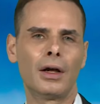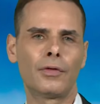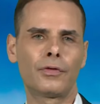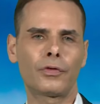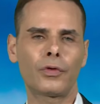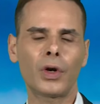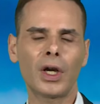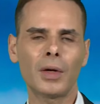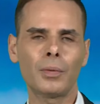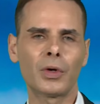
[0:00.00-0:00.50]

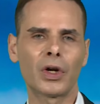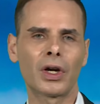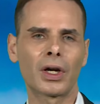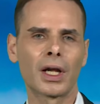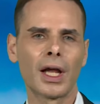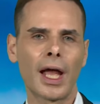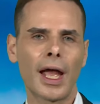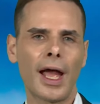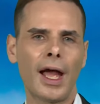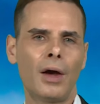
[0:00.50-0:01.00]

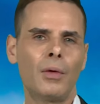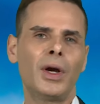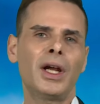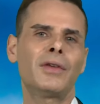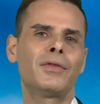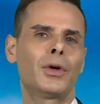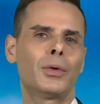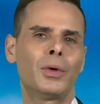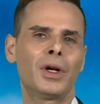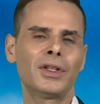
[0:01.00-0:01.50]
framework.
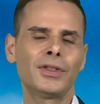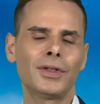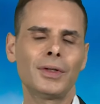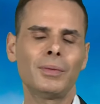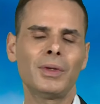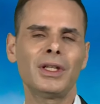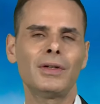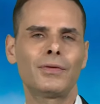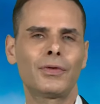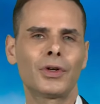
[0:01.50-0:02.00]
However, what does it
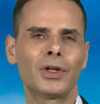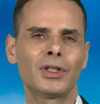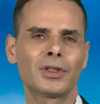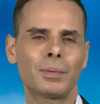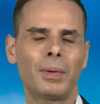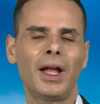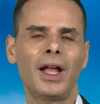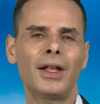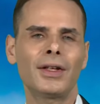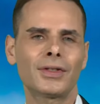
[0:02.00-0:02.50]
mean for his
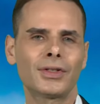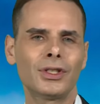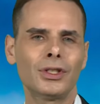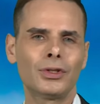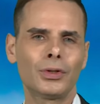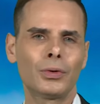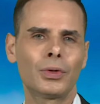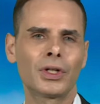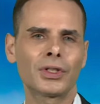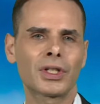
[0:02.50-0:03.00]
policy
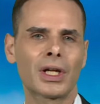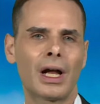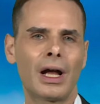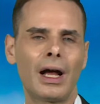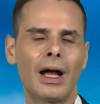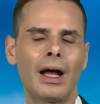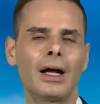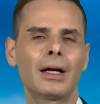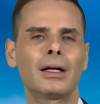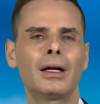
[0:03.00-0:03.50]
towards
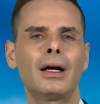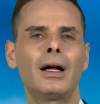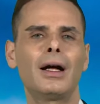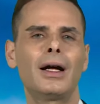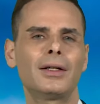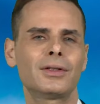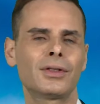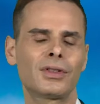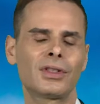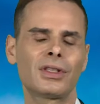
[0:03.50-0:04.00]
Hong
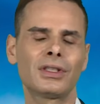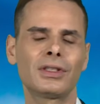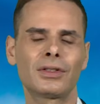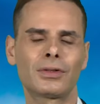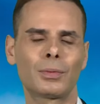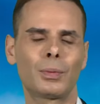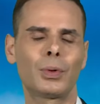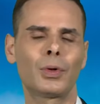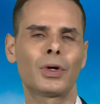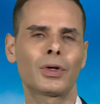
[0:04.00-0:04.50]
Kong? Does he
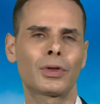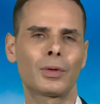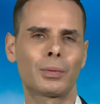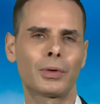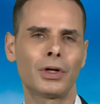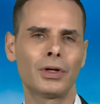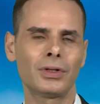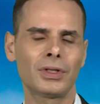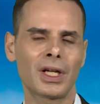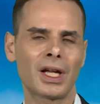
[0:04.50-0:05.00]
support the
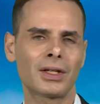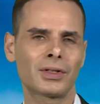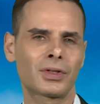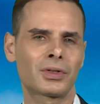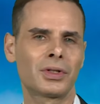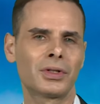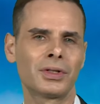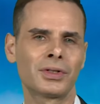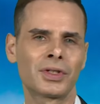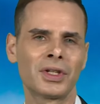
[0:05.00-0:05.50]

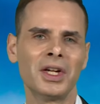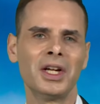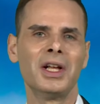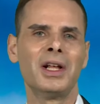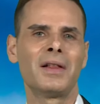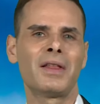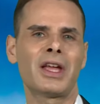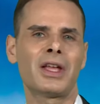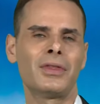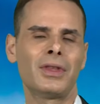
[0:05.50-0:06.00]
protesters
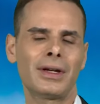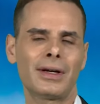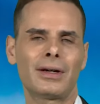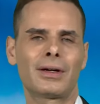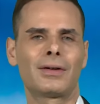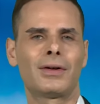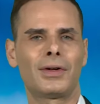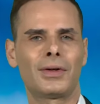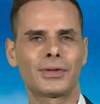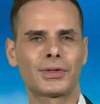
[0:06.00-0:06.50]
and their
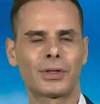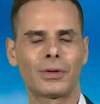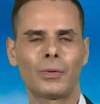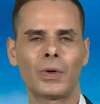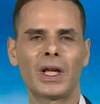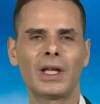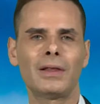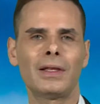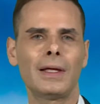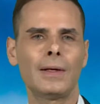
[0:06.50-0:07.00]
goals the
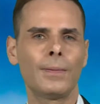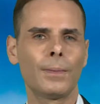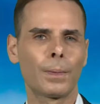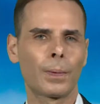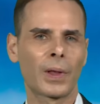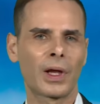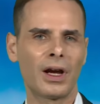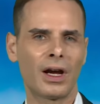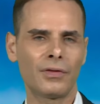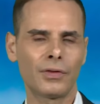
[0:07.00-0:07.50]
way the
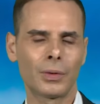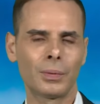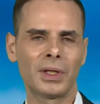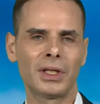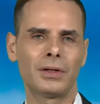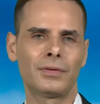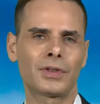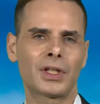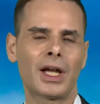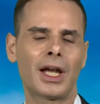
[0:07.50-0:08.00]
government
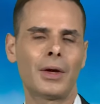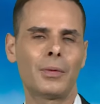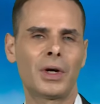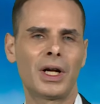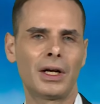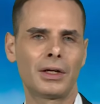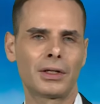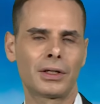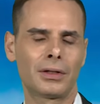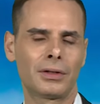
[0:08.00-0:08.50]
of
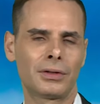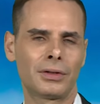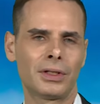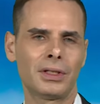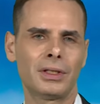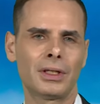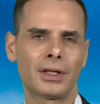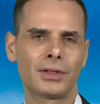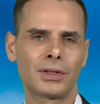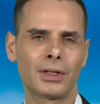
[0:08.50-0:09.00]
Taiwan currently
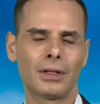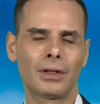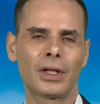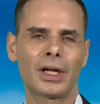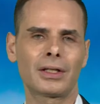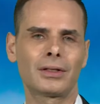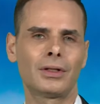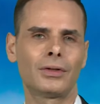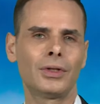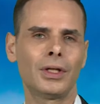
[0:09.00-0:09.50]
does, the
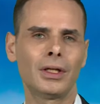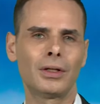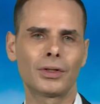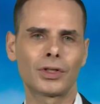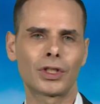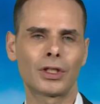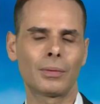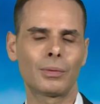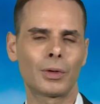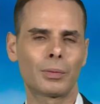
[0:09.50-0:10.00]
elected
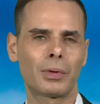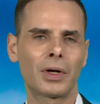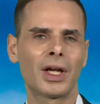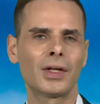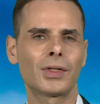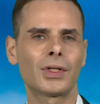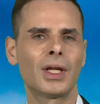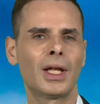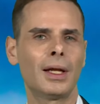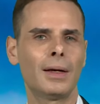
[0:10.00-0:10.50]
leadership, the
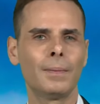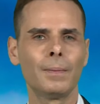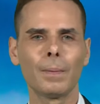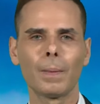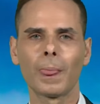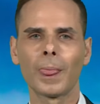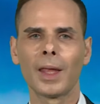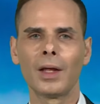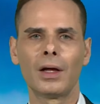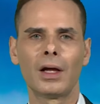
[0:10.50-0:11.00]
president,
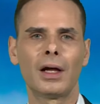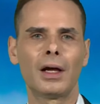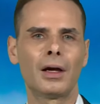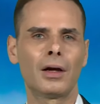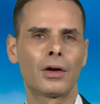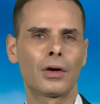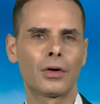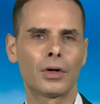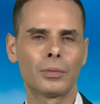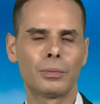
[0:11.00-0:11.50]

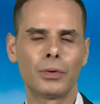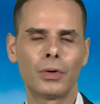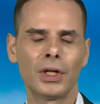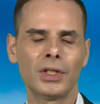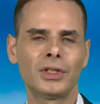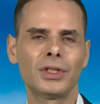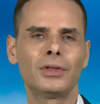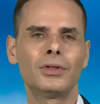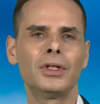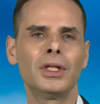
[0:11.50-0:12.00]
her
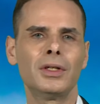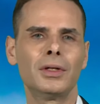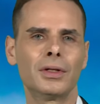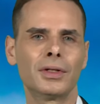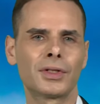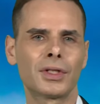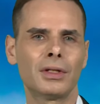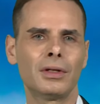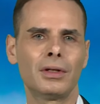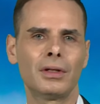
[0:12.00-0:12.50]
appointed
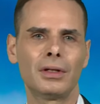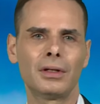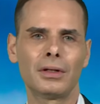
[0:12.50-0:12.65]
leaders, in